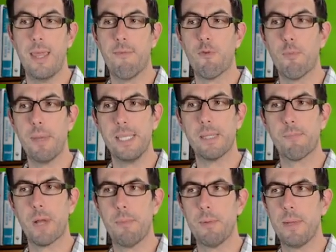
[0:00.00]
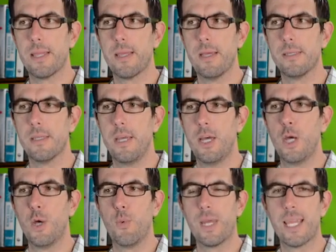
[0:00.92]
And for a basic problem like this,
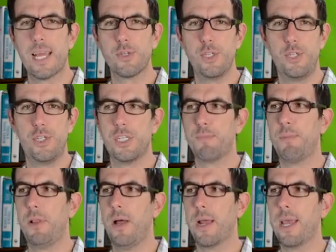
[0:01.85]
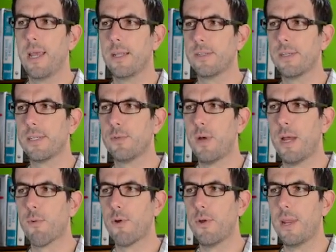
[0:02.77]
we can actually just plug in. So that's why
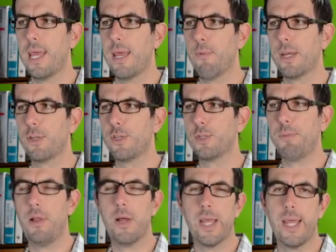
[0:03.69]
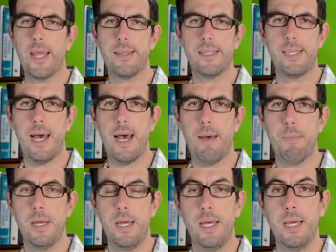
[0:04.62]
I wrote, hey, we can just plug in at the top.